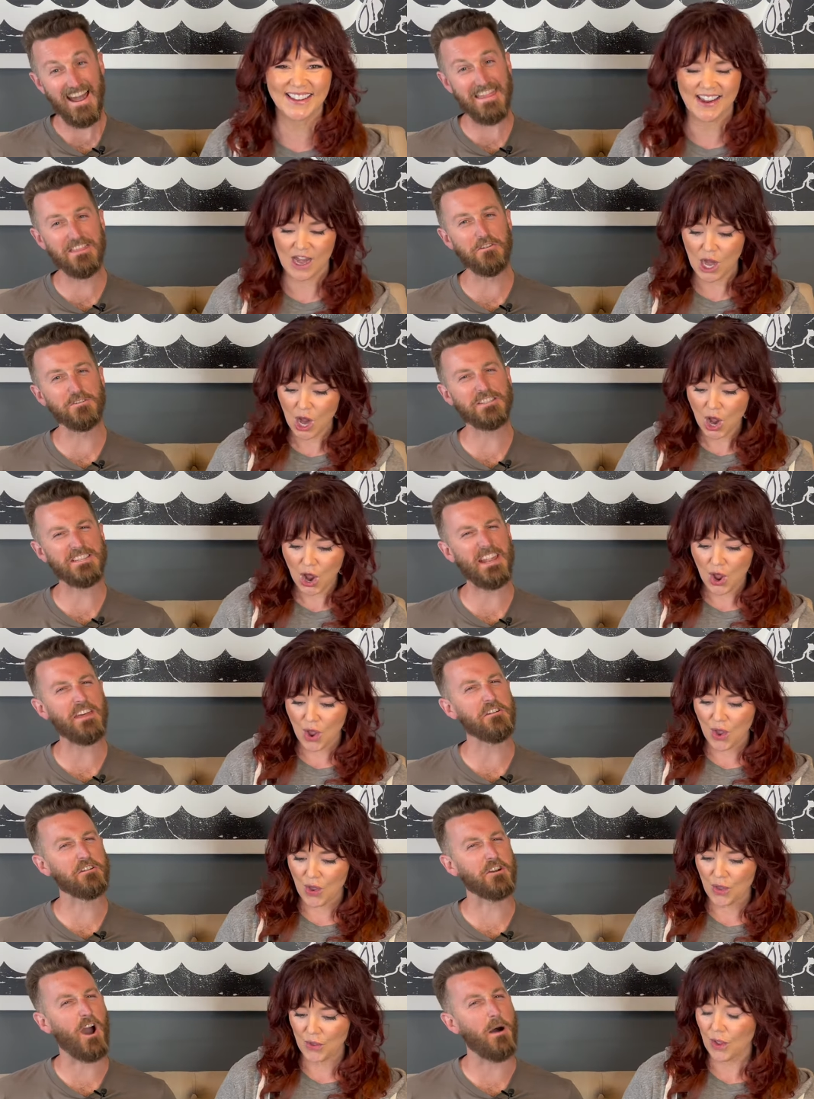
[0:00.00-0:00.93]
Speaker 1: and there was
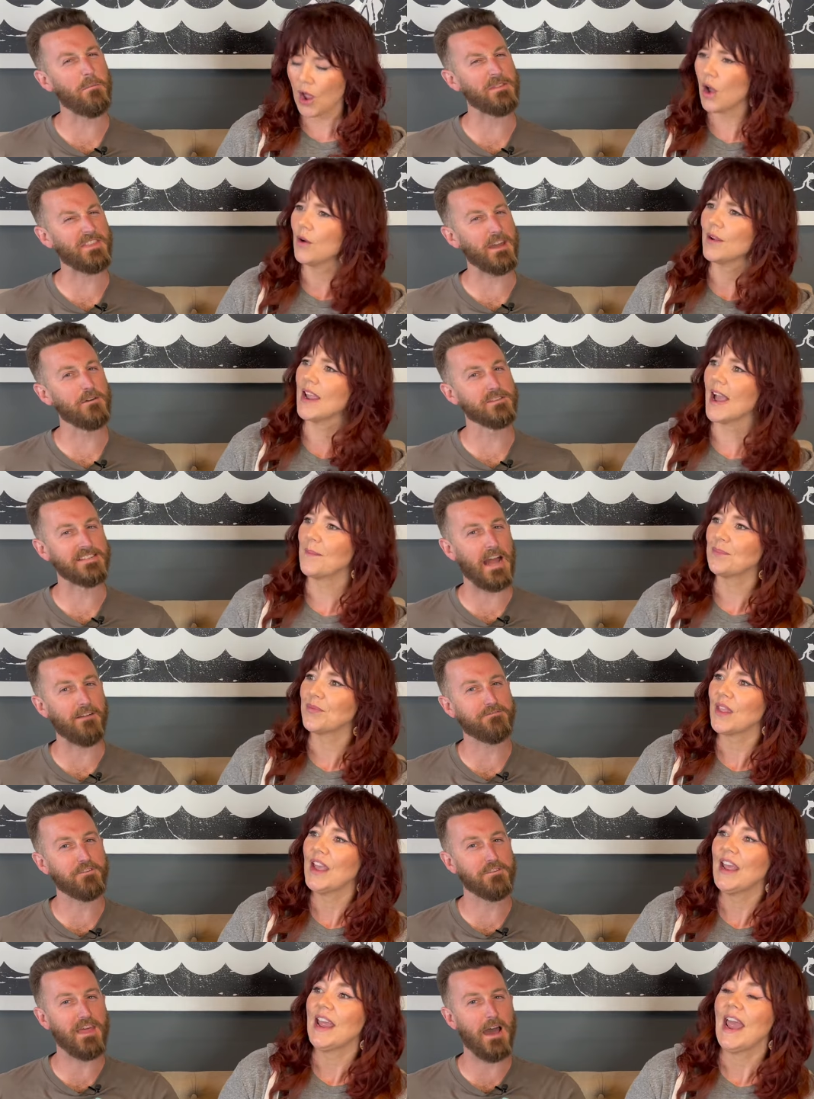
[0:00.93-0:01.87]
another comment oh, that yeah. was
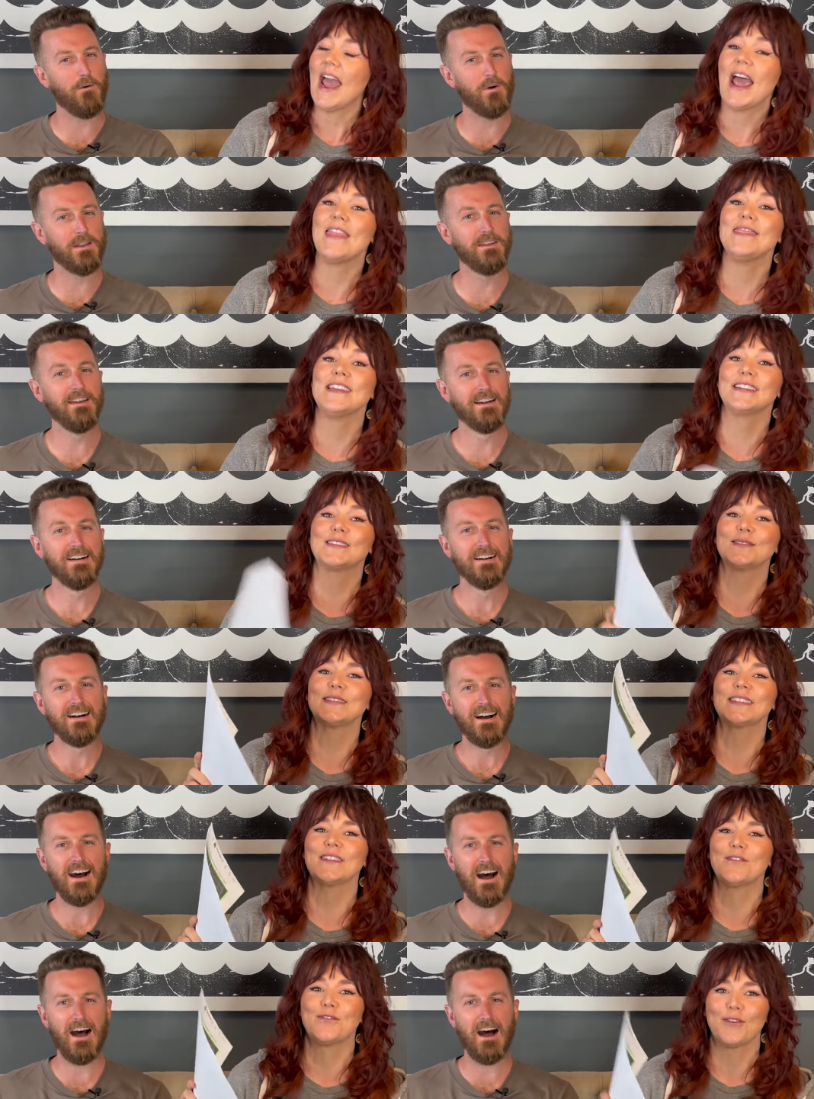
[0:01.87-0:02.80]
after that one. And this
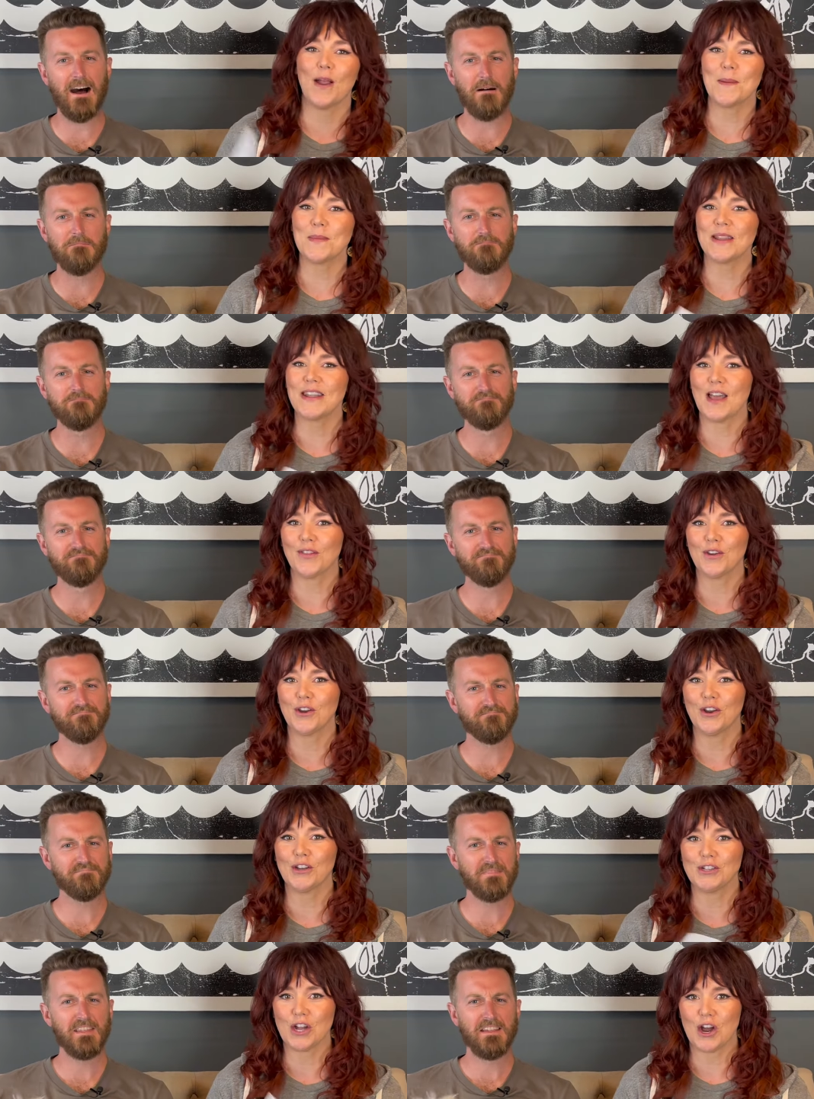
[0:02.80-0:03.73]
was um, from
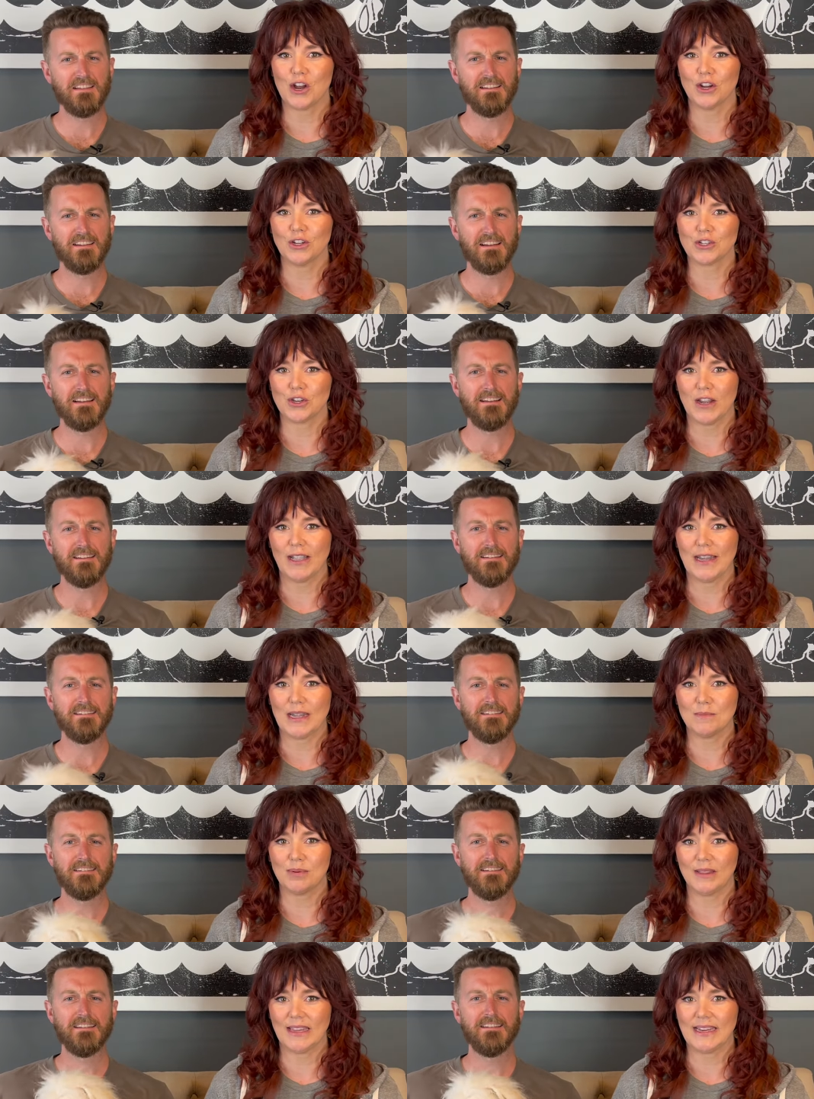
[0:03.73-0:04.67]
Speaker 2: another dog
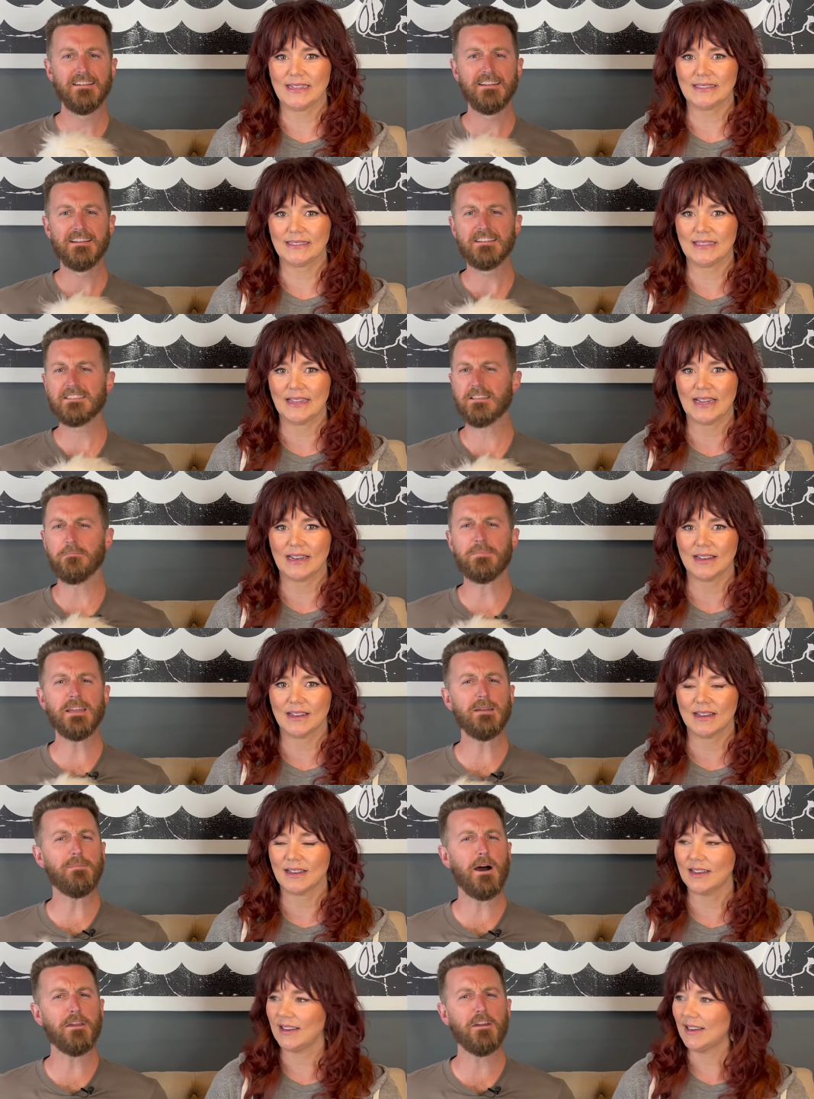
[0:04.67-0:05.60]
training place.
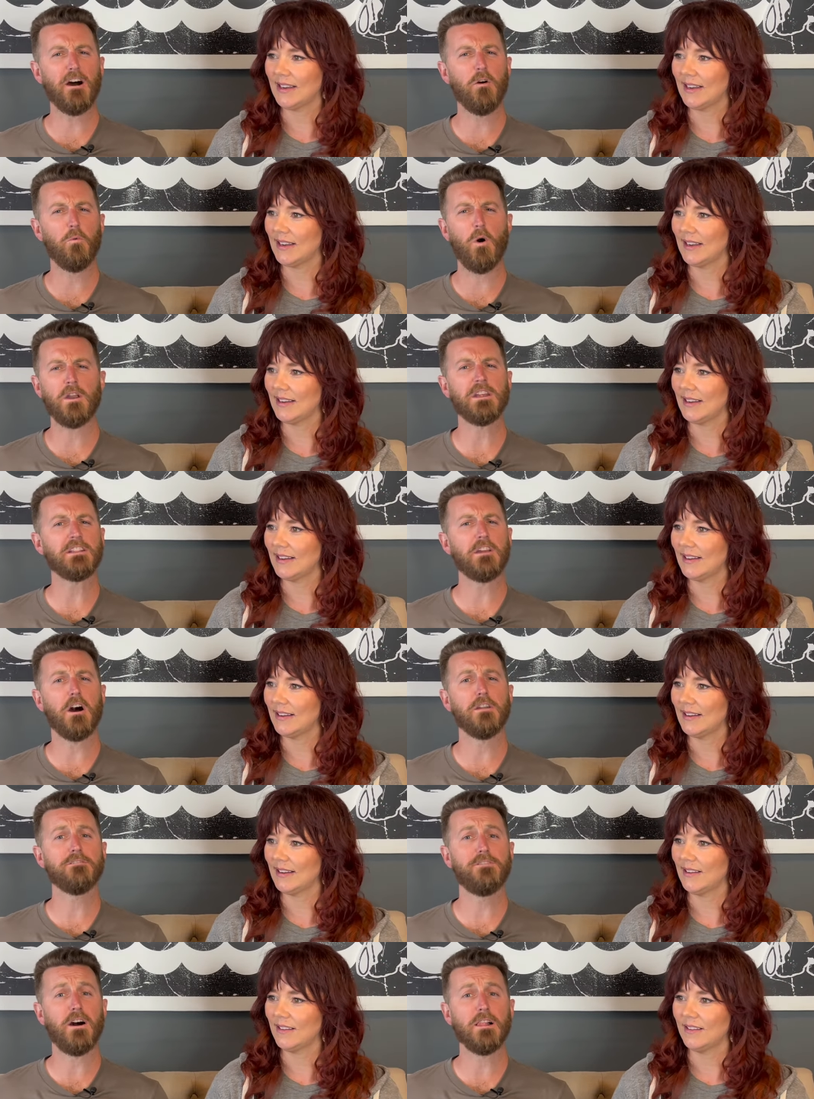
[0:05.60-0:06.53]
something
Speaker 1: about uh, wanting to
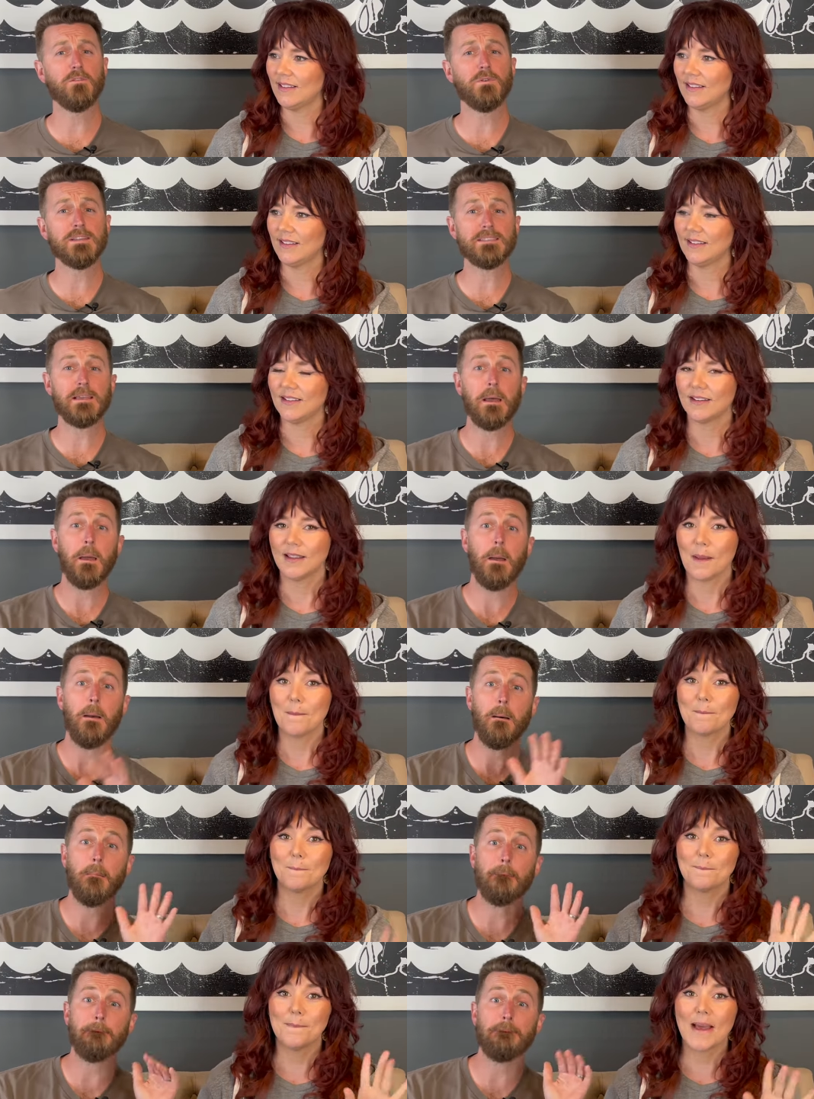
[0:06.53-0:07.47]
unfollow us.
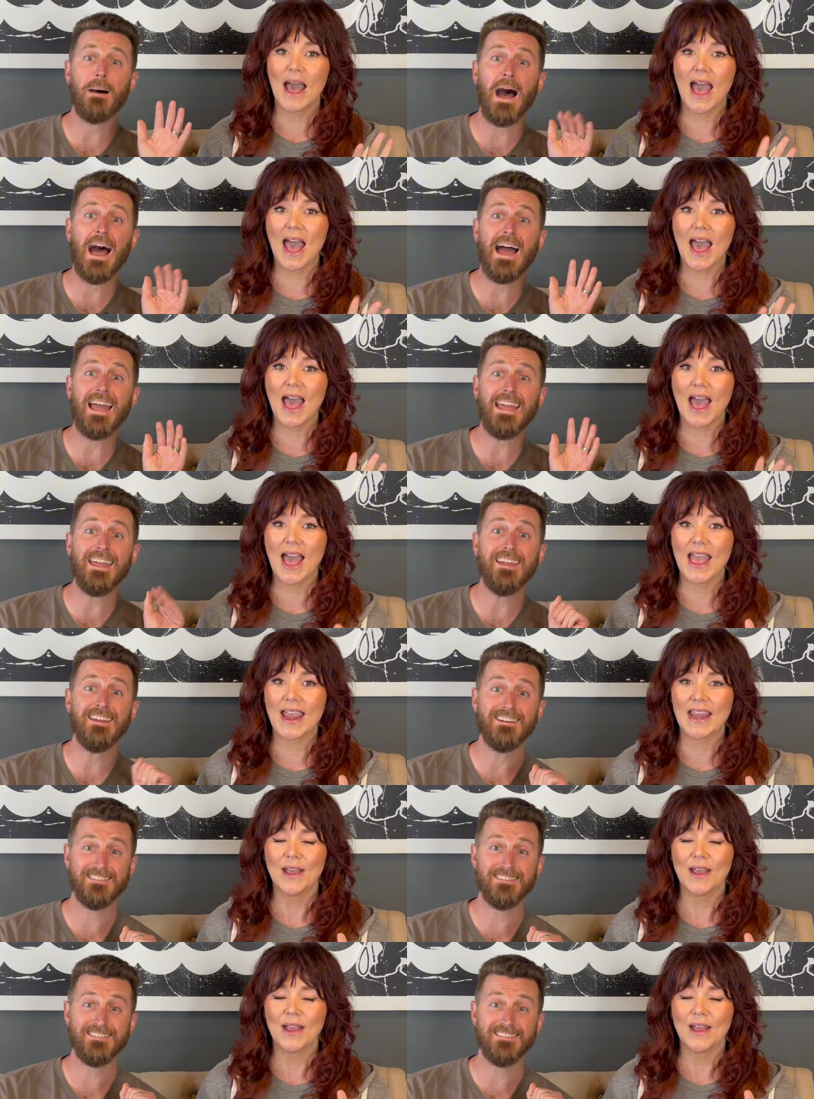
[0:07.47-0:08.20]
Bye. Bye.